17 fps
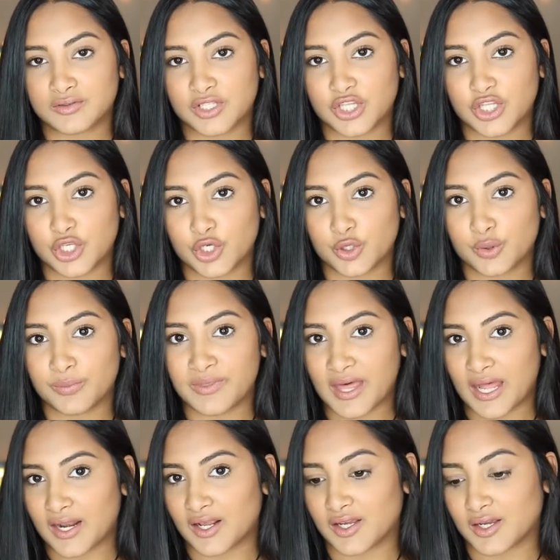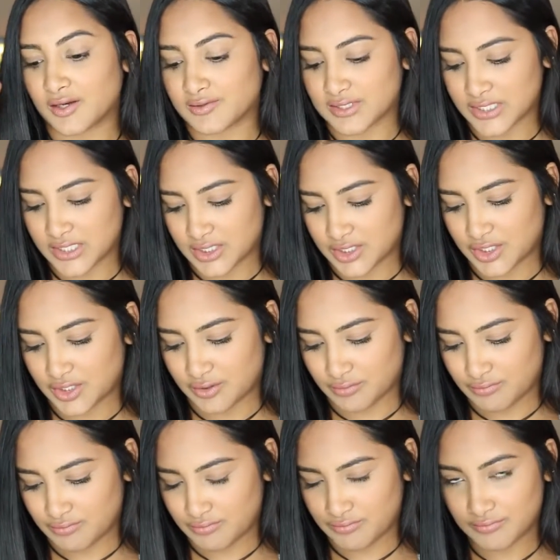cube that it goes into.
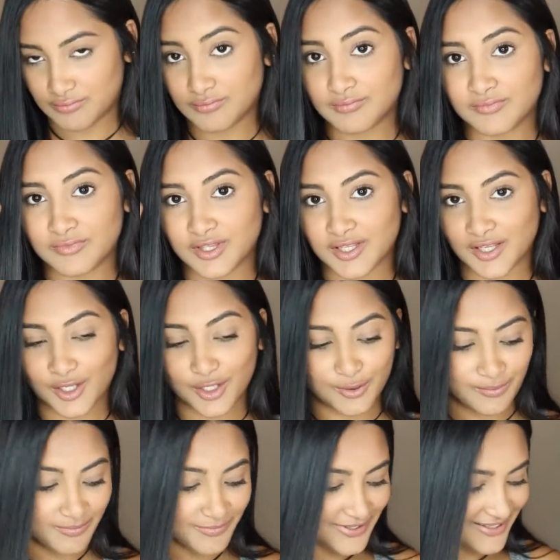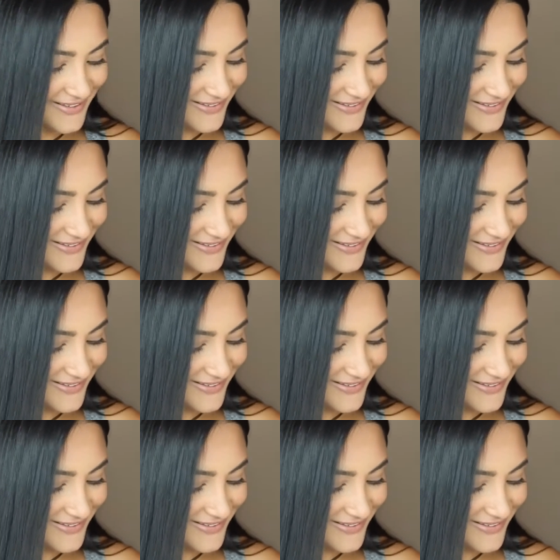The cube.